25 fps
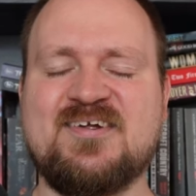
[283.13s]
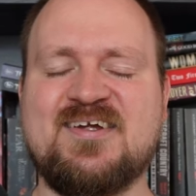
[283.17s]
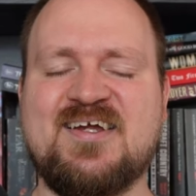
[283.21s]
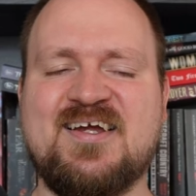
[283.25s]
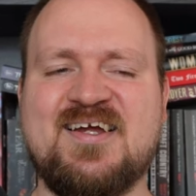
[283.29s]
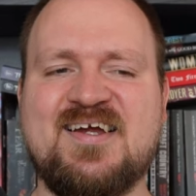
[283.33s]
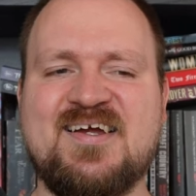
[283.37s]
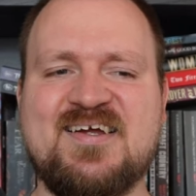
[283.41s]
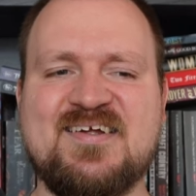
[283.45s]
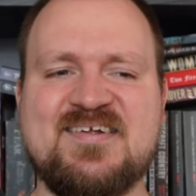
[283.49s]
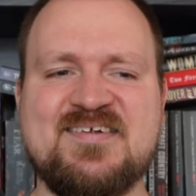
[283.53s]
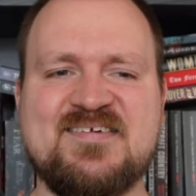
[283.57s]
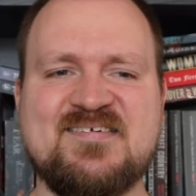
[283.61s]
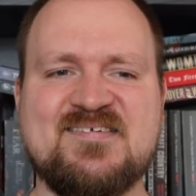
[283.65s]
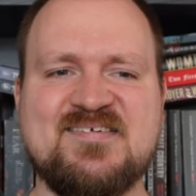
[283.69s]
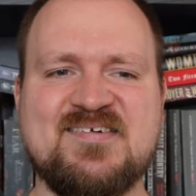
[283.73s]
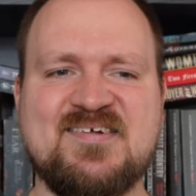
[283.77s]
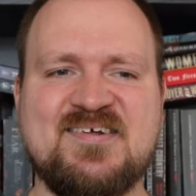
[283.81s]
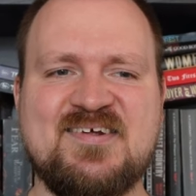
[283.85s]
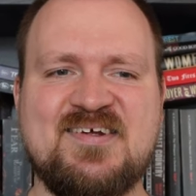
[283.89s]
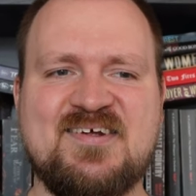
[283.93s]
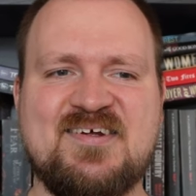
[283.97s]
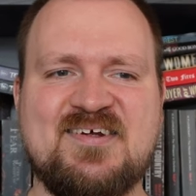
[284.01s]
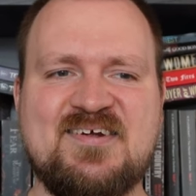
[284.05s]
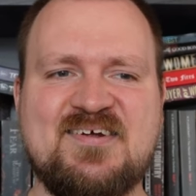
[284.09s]
And
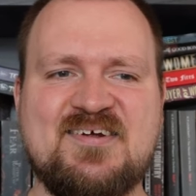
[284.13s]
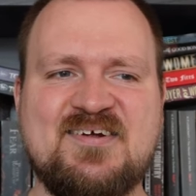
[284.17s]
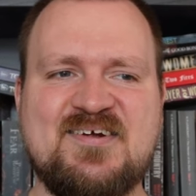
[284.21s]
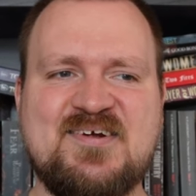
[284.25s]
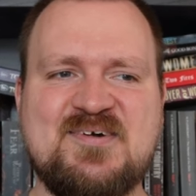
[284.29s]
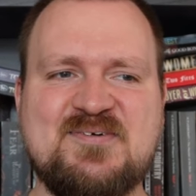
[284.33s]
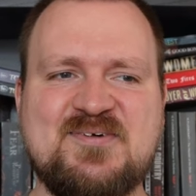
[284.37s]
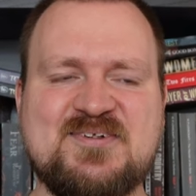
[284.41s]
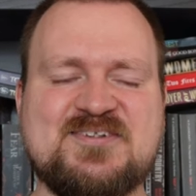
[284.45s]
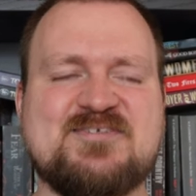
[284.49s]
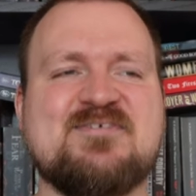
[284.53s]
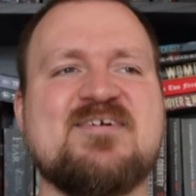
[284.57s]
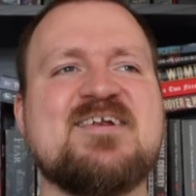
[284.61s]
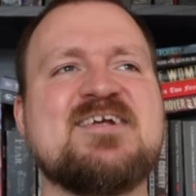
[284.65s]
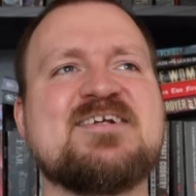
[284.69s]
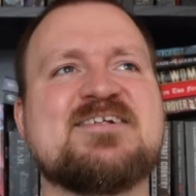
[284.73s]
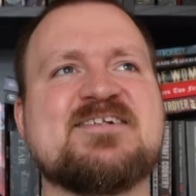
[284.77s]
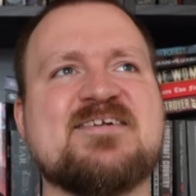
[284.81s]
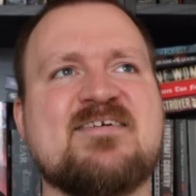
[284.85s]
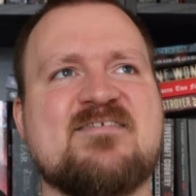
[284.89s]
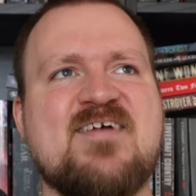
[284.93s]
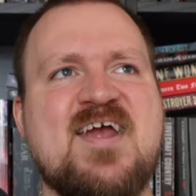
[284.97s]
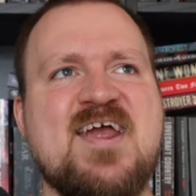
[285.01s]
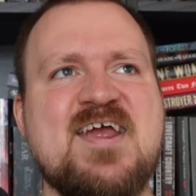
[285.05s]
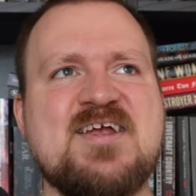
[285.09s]
what's really
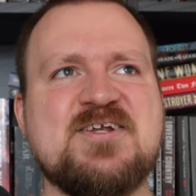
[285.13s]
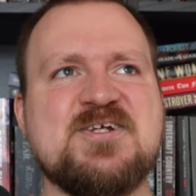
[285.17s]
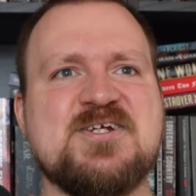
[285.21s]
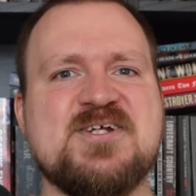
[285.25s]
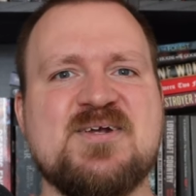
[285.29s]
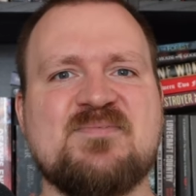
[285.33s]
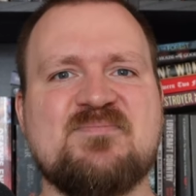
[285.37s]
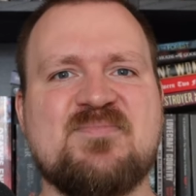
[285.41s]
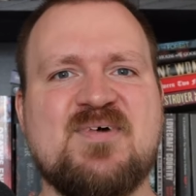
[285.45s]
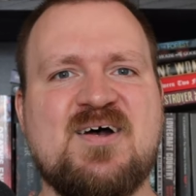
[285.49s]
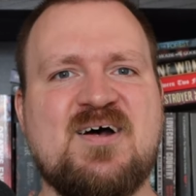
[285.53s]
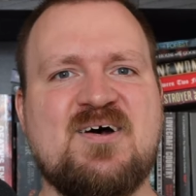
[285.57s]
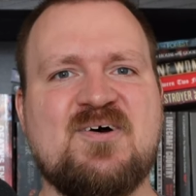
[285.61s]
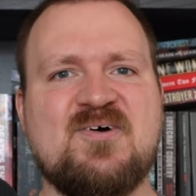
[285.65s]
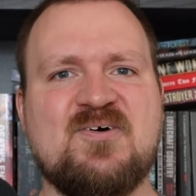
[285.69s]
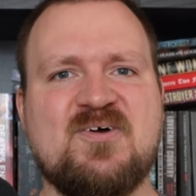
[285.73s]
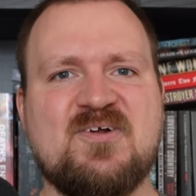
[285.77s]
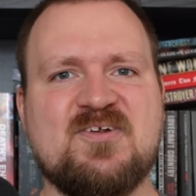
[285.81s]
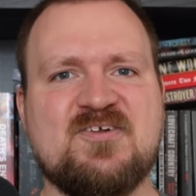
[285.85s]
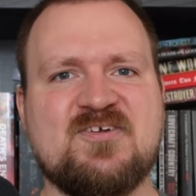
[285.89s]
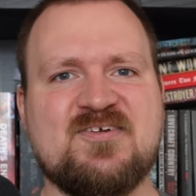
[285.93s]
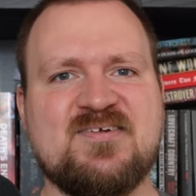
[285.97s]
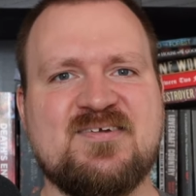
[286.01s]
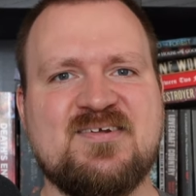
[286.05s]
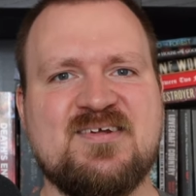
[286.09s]
strange
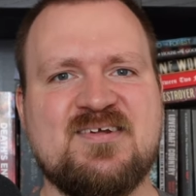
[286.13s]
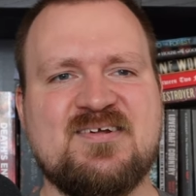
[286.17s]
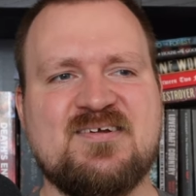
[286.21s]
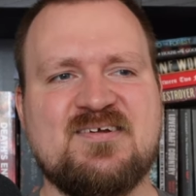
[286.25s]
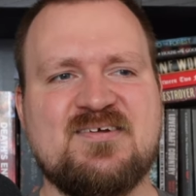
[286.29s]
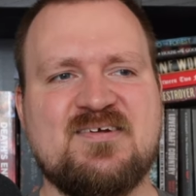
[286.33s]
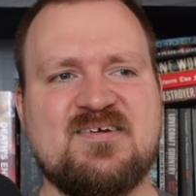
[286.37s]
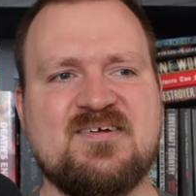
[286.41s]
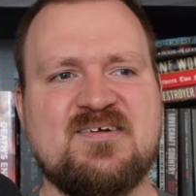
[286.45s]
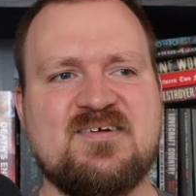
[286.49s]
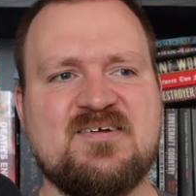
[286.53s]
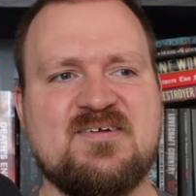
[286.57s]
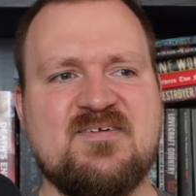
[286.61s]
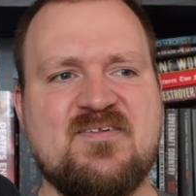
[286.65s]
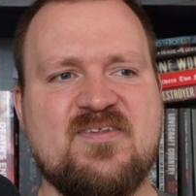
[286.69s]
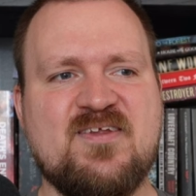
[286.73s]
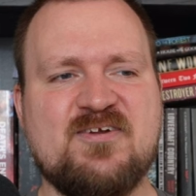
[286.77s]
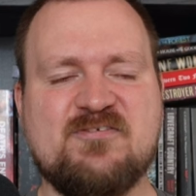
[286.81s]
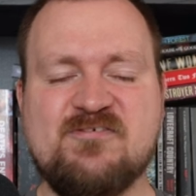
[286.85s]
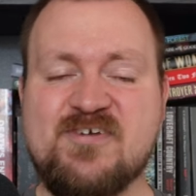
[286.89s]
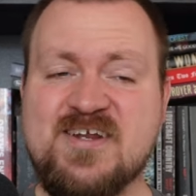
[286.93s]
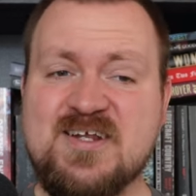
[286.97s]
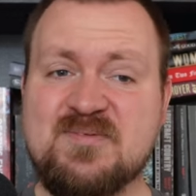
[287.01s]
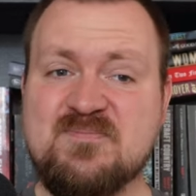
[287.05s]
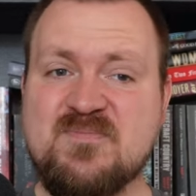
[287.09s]
about the
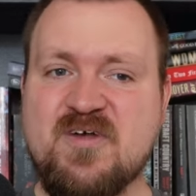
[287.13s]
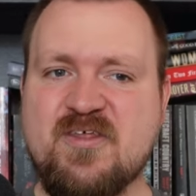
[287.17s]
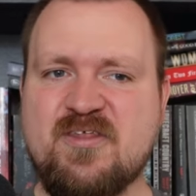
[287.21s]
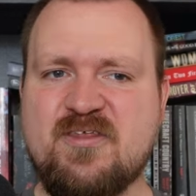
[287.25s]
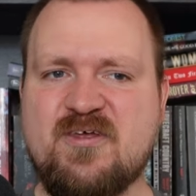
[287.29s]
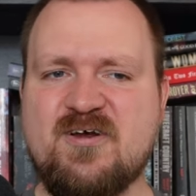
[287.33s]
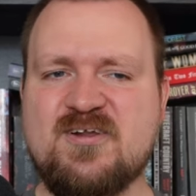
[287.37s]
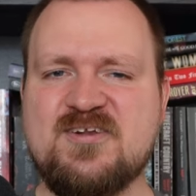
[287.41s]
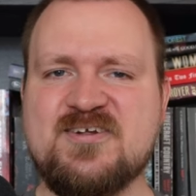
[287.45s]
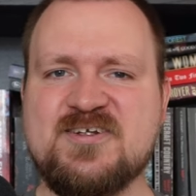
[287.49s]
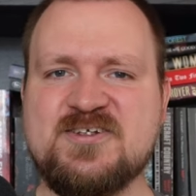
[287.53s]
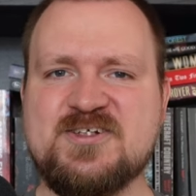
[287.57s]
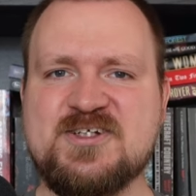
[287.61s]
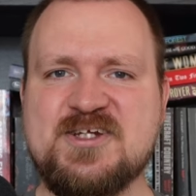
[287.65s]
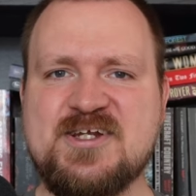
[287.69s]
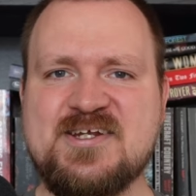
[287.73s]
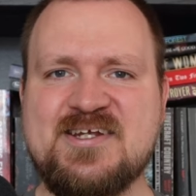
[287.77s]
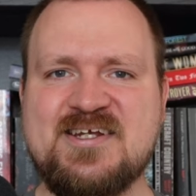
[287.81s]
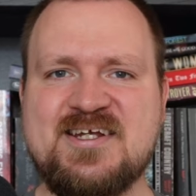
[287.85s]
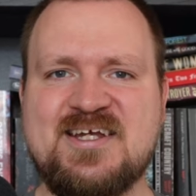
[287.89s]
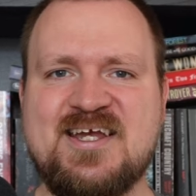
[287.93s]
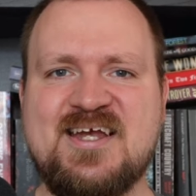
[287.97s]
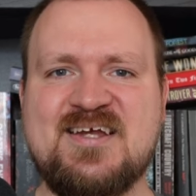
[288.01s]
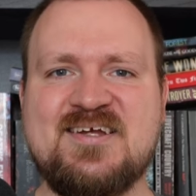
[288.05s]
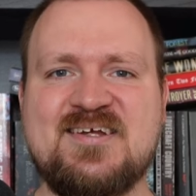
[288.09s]
Greek
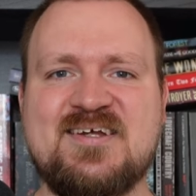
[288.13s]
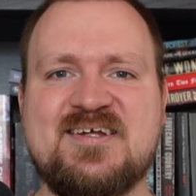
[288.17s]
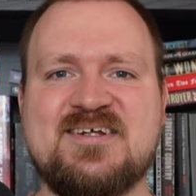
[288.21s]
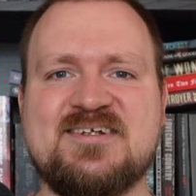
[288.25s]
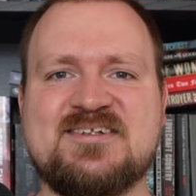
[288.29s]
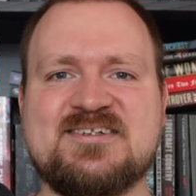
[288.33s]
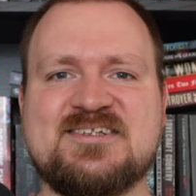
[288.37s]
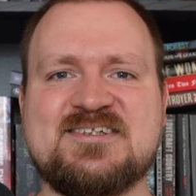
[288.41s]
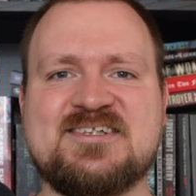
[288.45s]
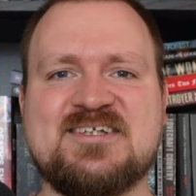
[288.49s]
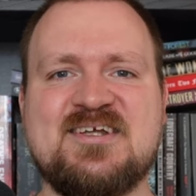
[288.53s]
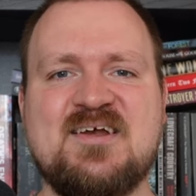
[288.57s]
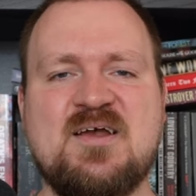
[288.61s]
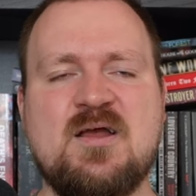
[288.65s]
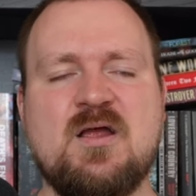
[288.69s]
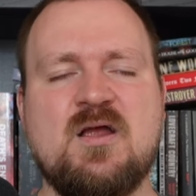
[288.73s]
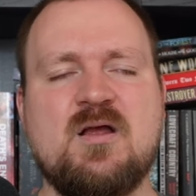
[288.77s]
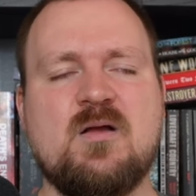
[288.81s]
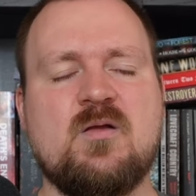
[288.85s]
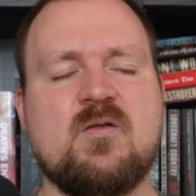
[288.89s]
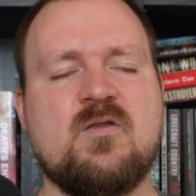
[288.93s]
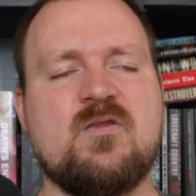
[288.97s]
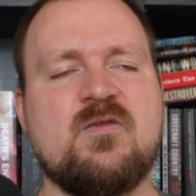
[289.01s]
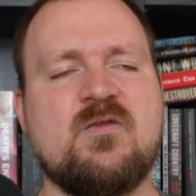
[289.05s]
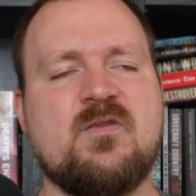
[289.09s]
mythology is
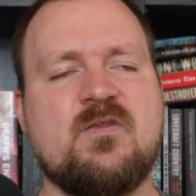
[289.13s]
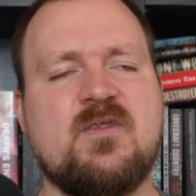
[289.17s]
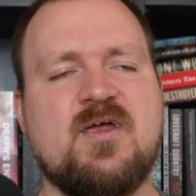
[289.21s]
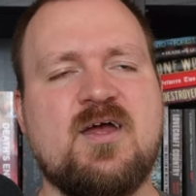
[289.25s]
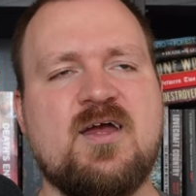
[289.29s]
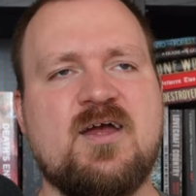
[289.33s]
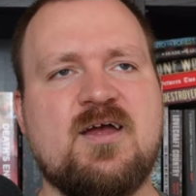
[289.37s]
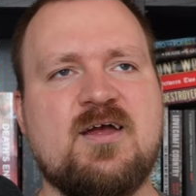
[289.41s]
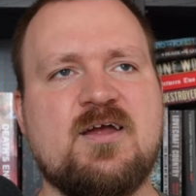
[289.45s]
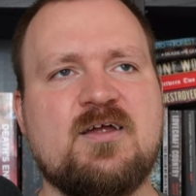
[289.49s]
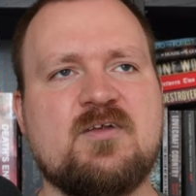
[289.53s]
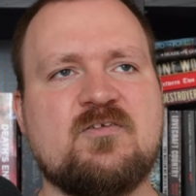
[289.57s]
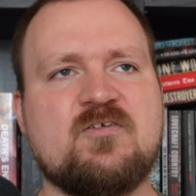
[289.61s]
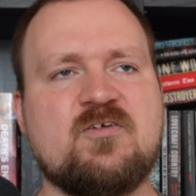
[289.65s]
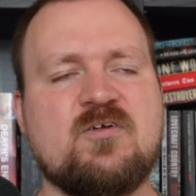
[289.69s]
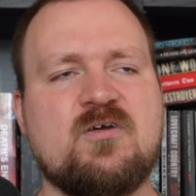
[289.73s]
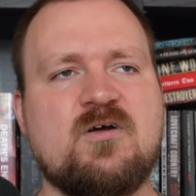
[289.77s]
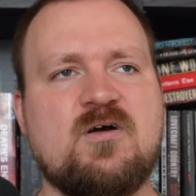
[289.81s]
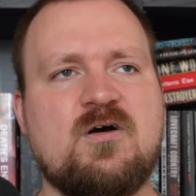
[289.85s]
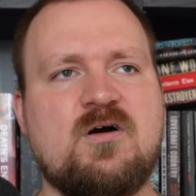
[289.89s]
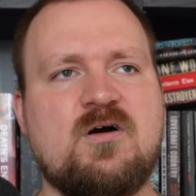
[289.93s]
that